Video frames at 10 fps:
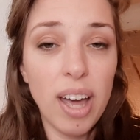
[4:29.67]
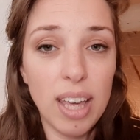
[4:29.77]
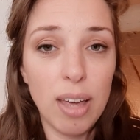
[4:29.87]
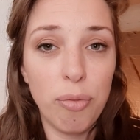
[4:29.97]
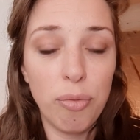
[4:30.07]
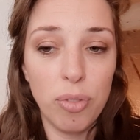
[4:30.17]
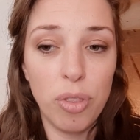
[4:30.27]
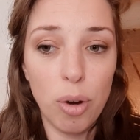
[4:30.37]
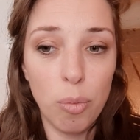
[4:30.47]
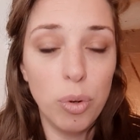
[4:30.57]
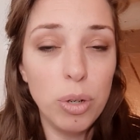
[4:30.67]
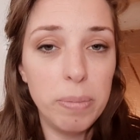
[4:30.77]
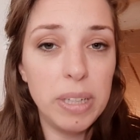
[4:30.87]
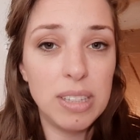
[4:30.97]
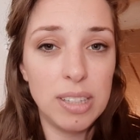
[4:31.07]
If there would
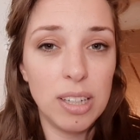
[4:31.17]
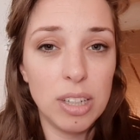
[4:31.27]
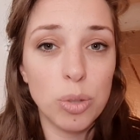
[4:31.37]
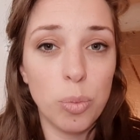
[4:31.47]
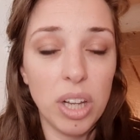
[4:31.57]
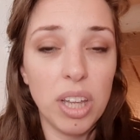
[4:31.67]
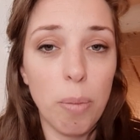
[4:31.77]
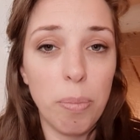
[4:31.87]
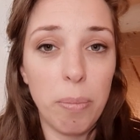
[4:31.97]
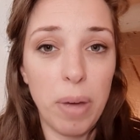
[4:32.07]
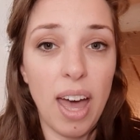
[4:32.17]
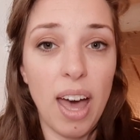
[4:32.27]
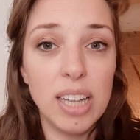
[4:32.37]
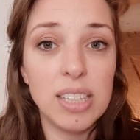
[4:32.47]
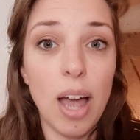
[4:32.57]
be tears welling up in my
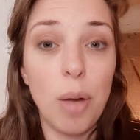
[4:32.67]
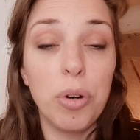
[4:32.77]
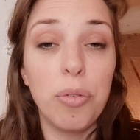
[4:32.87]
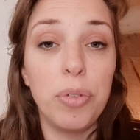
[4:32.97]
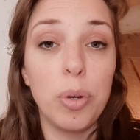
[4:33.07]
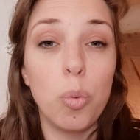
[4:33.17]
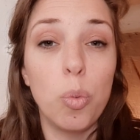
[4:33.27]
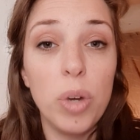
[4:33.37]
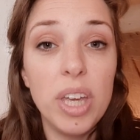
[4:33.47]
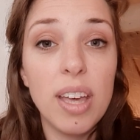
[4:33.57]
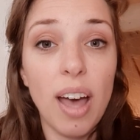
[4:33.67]
eyes, I would feel weak.